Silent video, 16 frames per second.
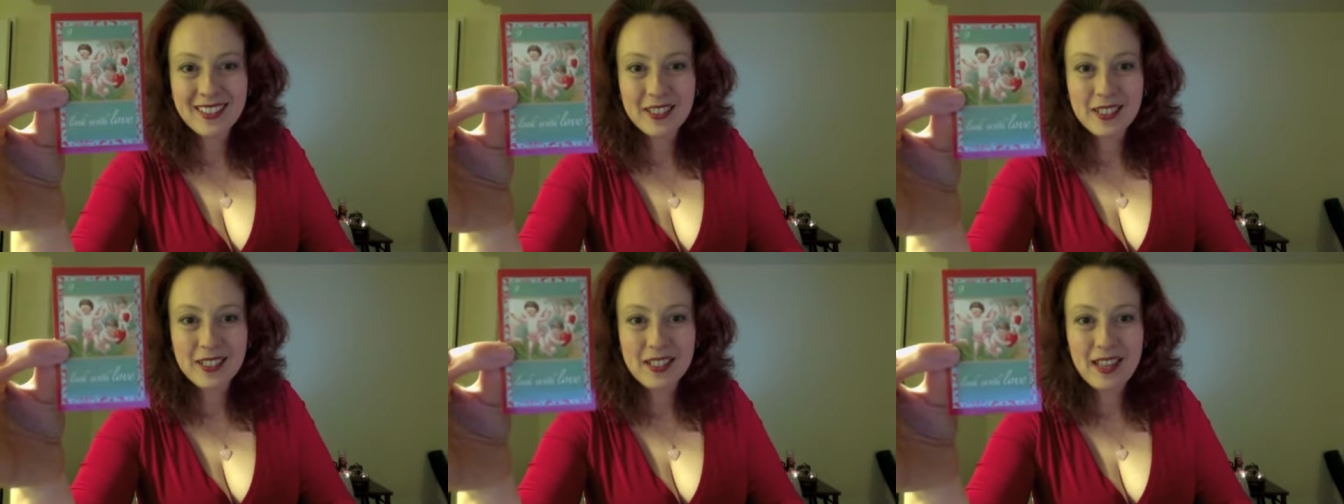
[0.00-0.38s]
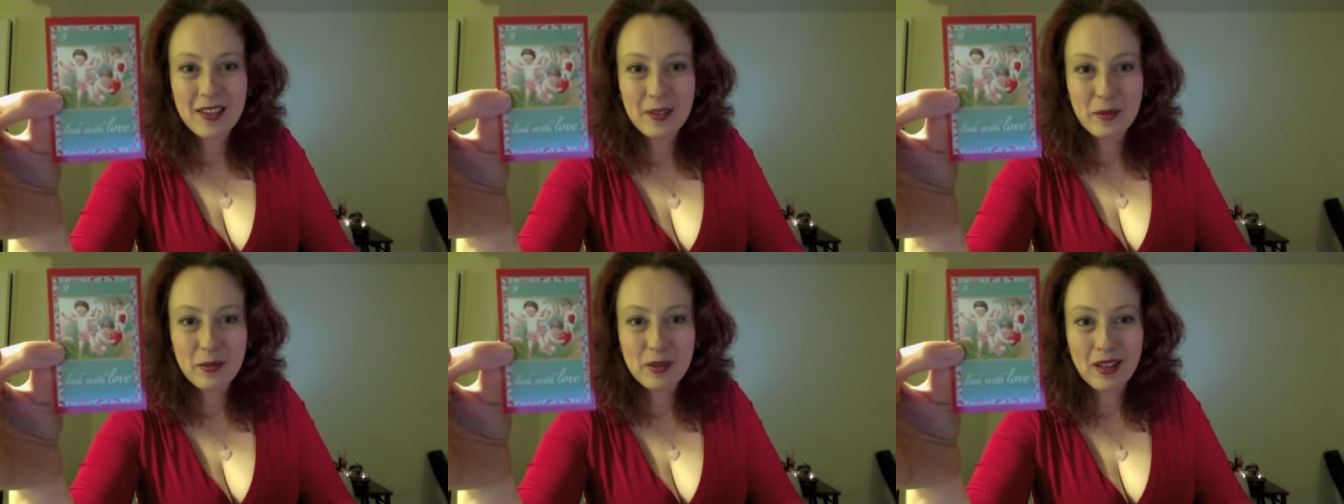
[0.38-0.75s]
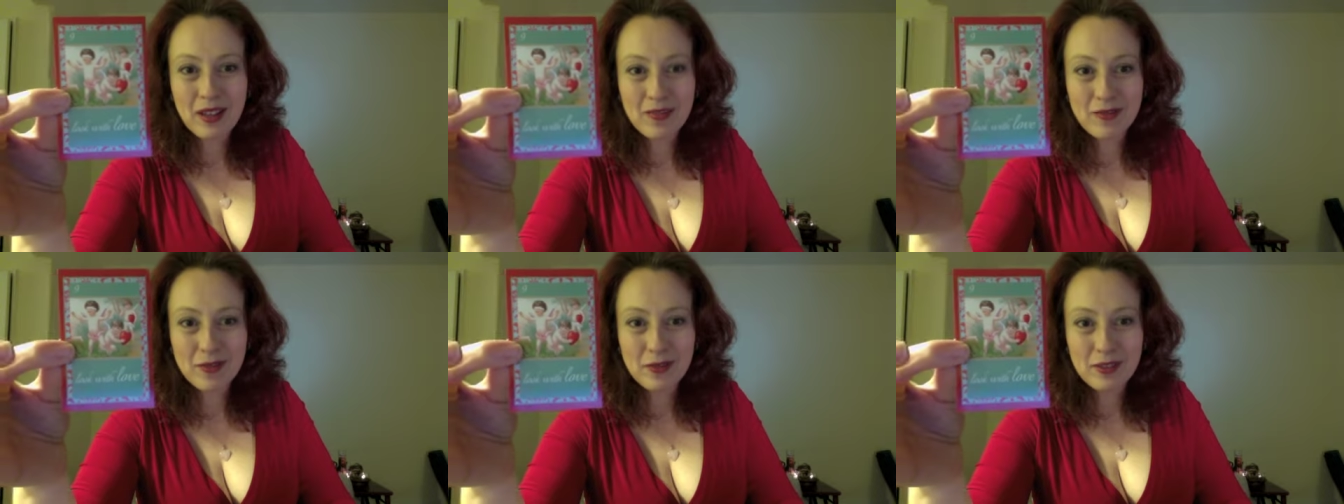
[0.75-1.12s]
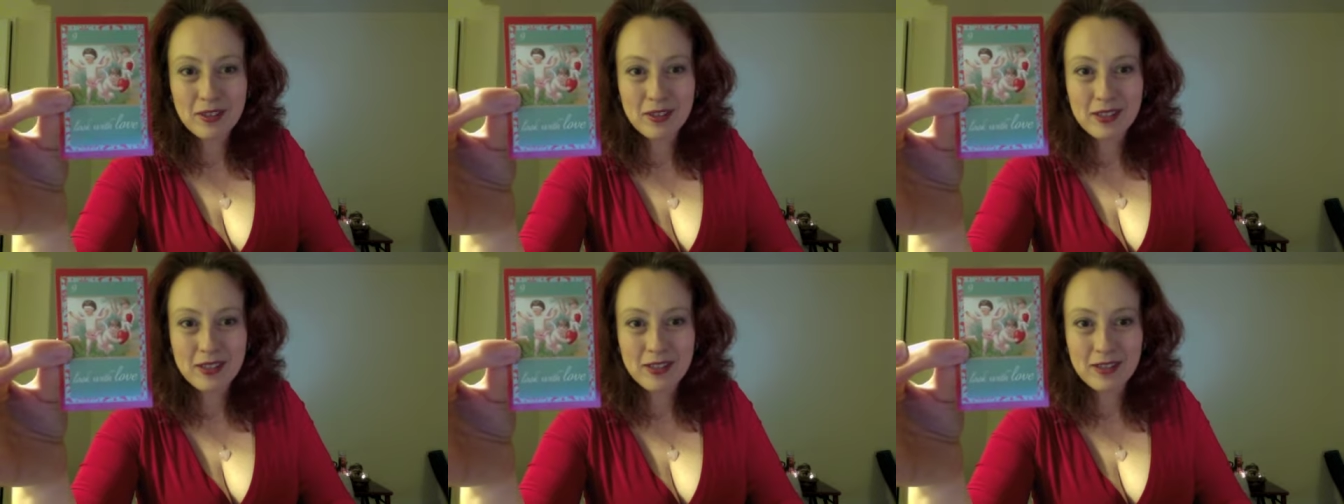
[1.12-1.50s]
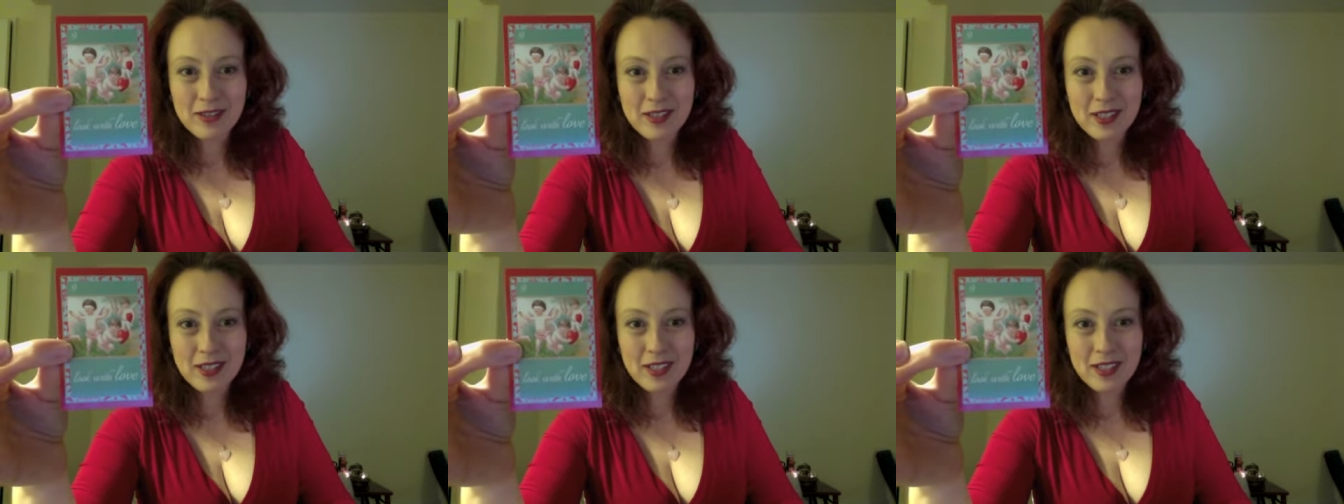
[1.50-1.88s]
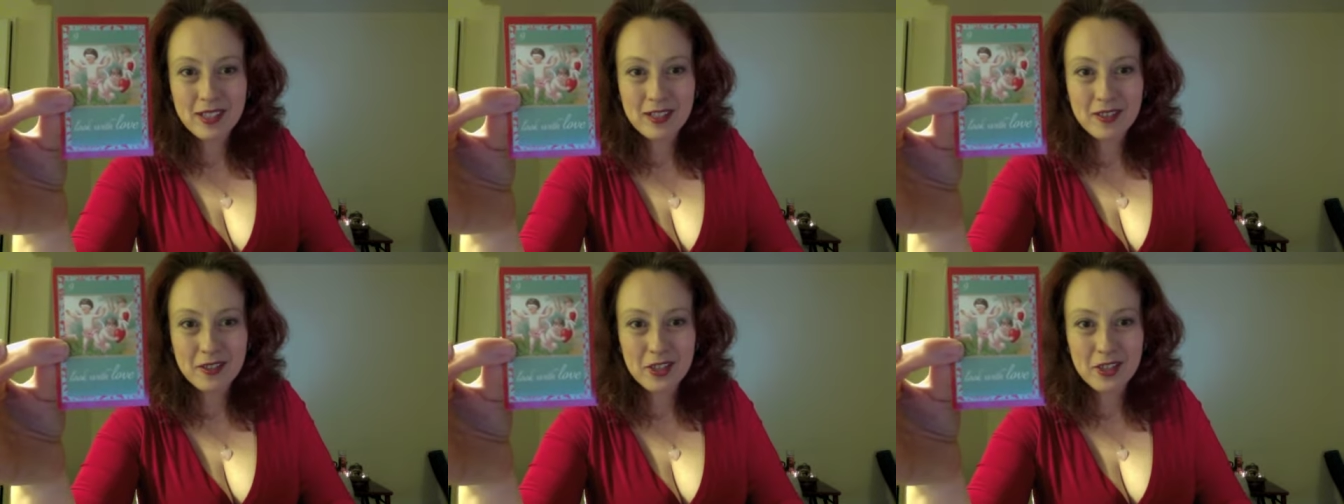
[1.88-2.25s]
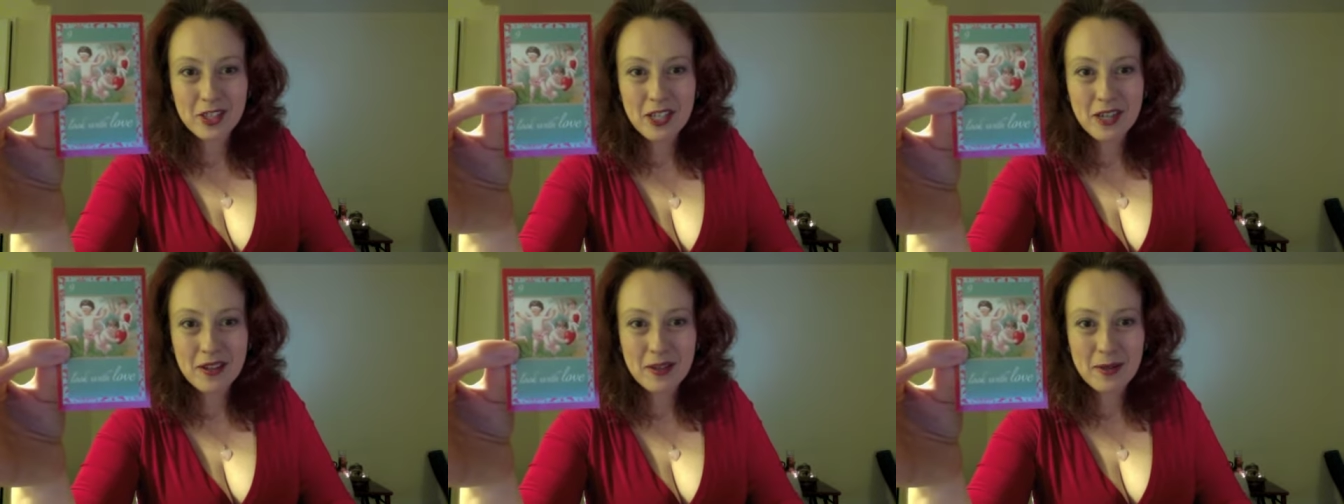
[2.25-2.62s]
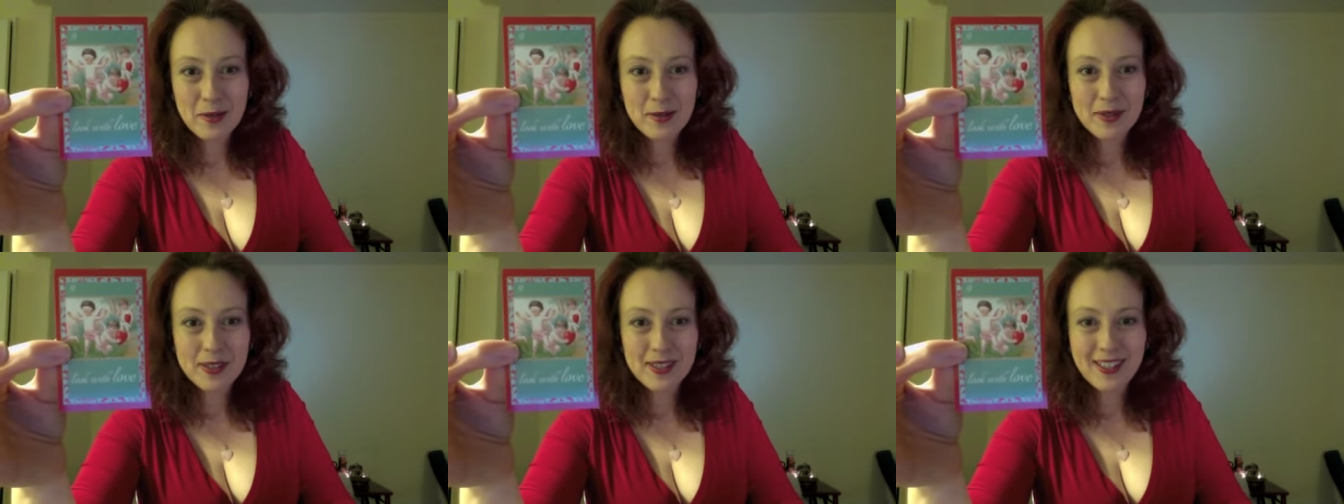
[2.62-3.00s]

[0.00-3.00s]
Look at that little blindfolded little little cherub.